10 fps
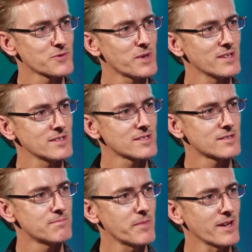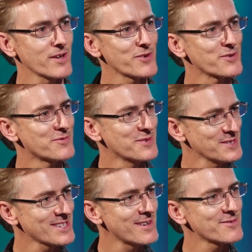as well as many other
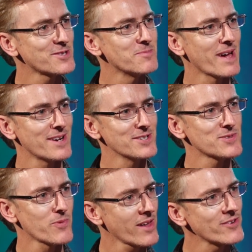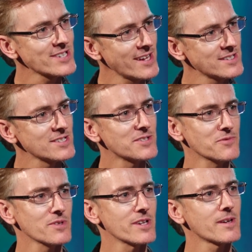philosophical matters, rather
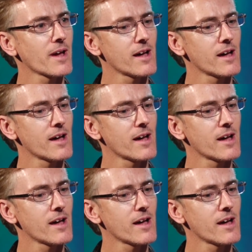tentatively.